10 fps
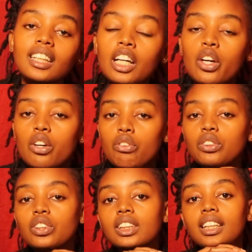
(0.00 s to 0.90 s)
If you're
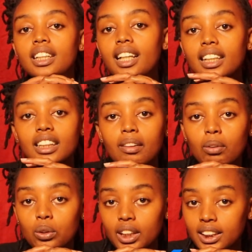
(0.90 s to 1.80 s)
interested in learning about